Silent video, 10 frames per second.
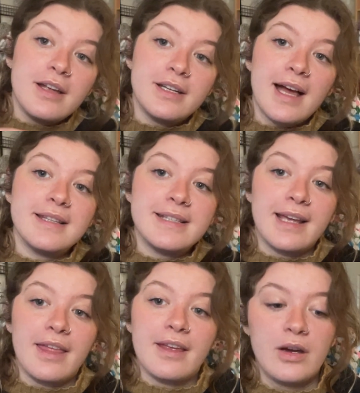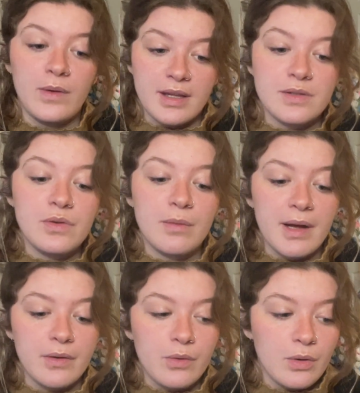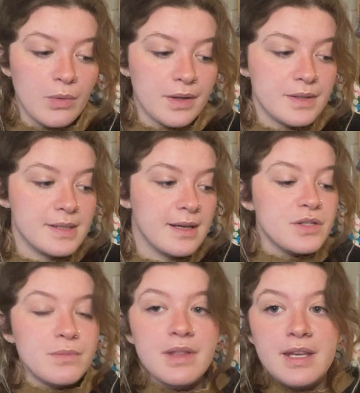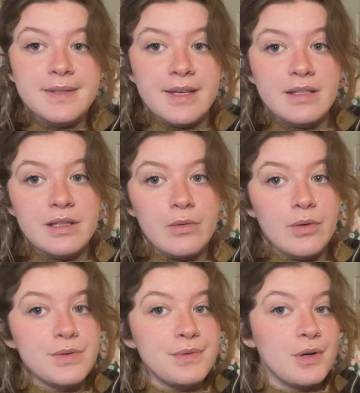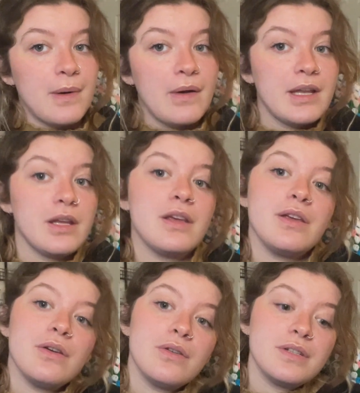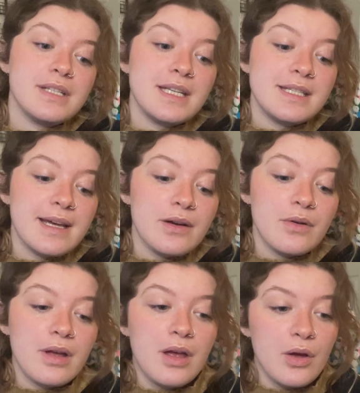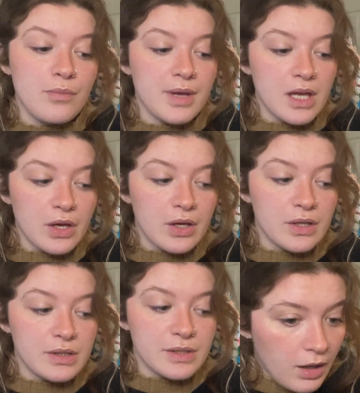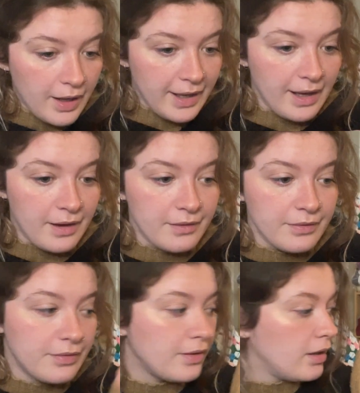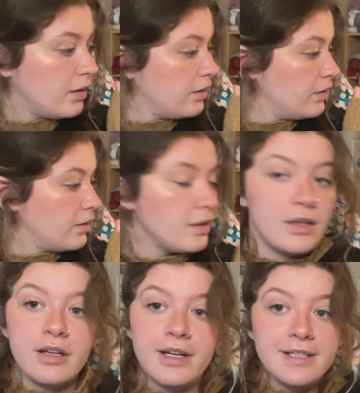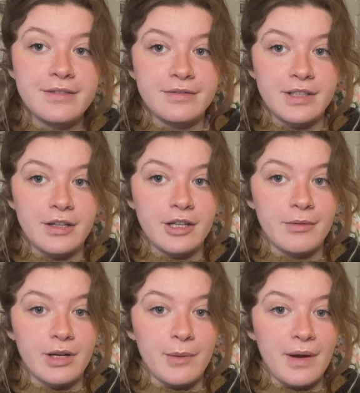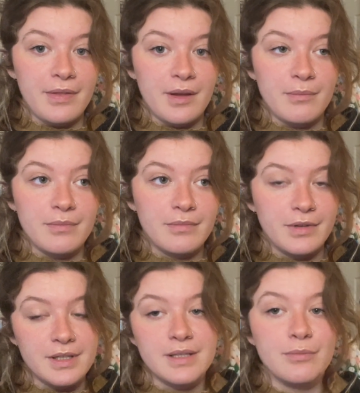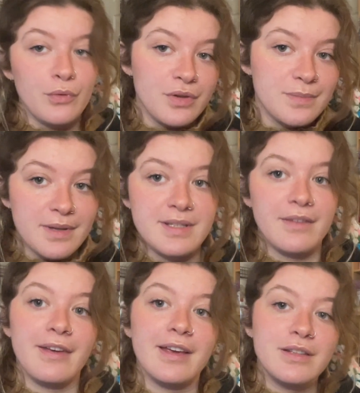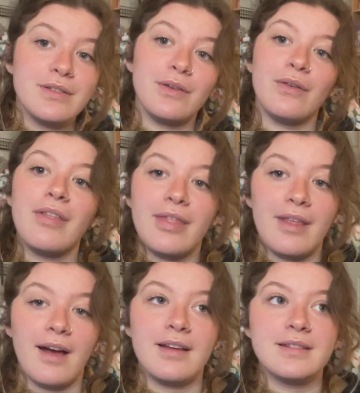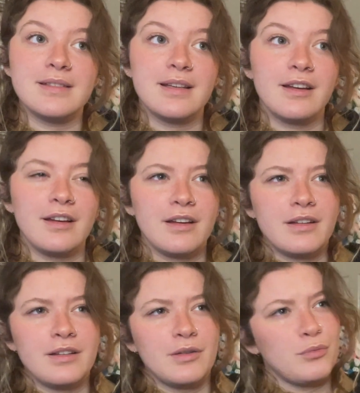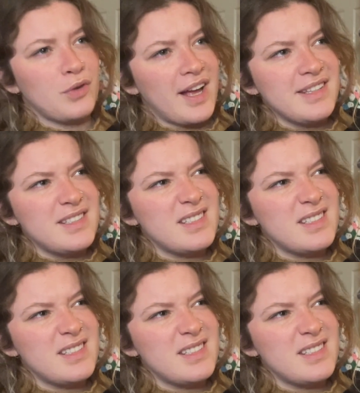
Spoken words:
add together. We can talk about it all at once. Some of these things I won't talk about in huge detail because I have a different video coming out about them which is more specific to that brand